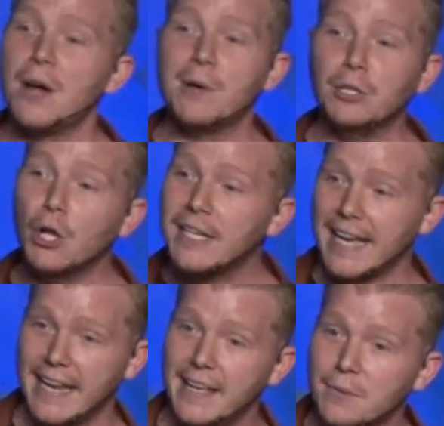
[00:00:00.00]
we look
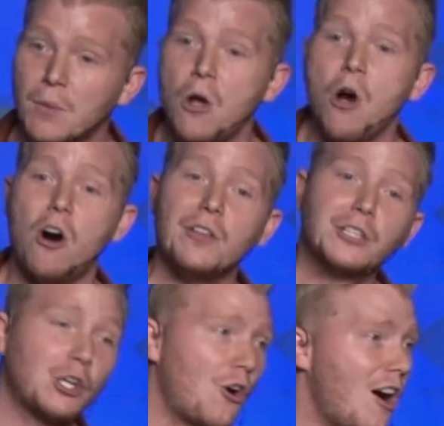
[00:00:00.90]
at him on the
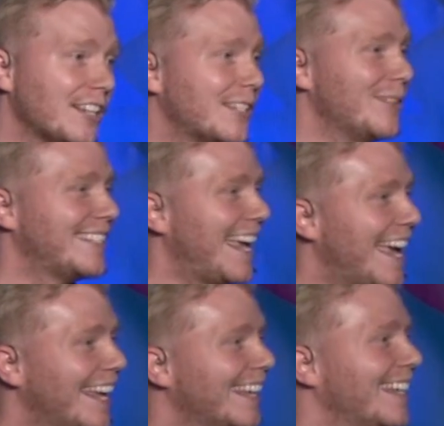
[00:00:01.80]
cross and we
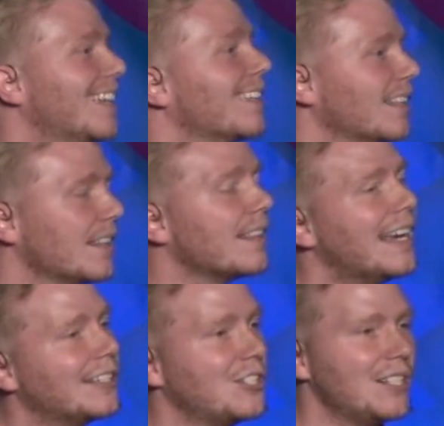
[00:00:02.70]
say,
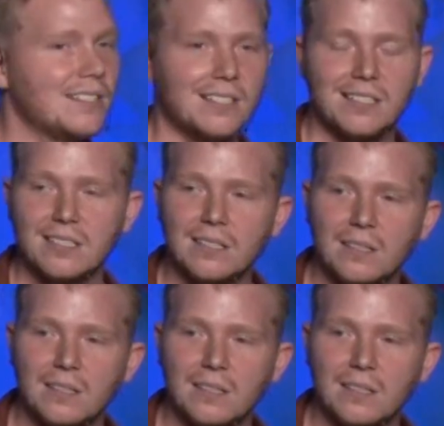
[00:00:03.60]
thanks, Jesus.